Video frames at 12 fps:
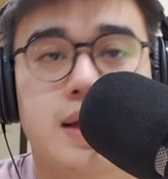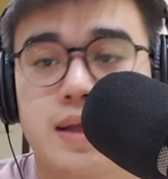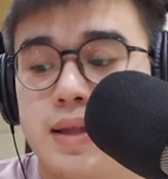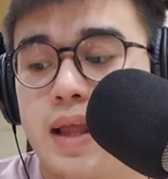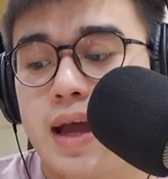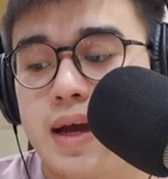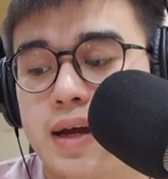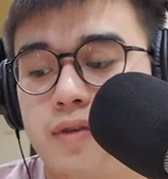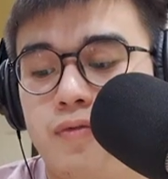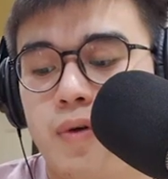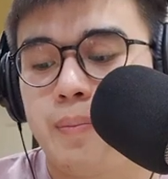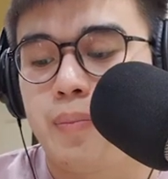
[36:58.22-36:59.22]

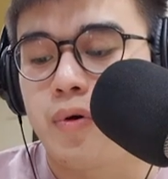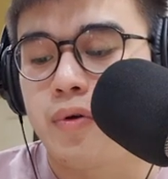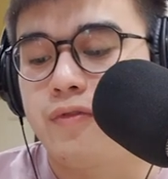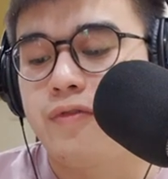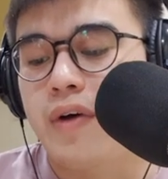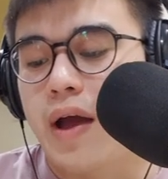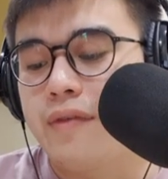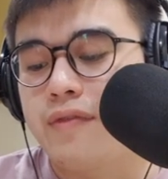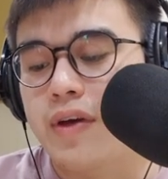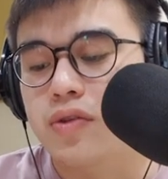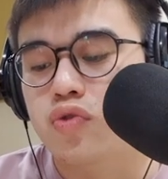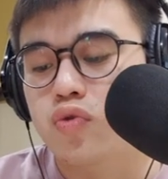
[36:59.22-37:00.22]
-1.5
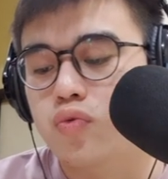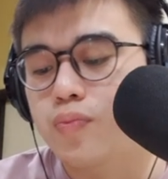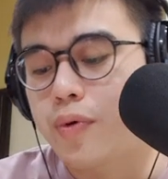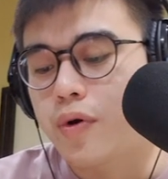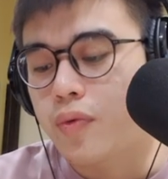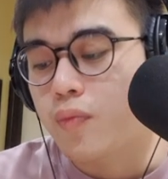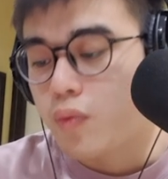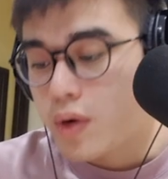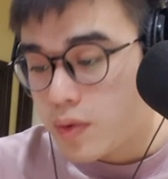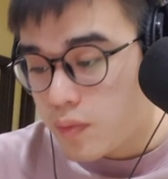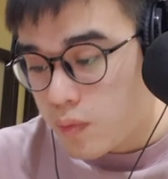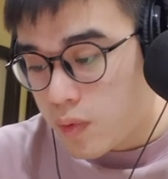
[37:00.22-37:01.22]
at
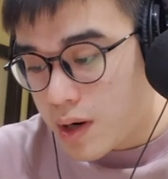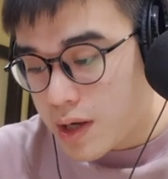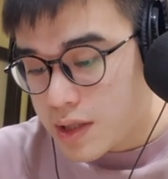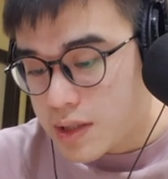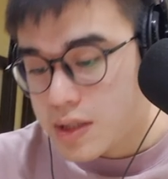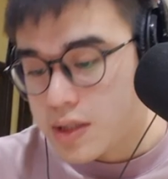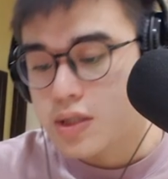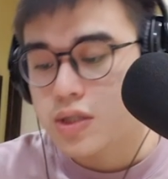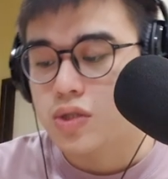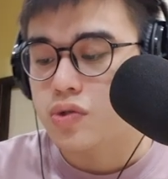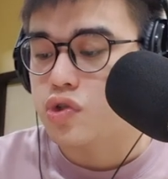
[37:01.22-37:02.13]
2.11, so it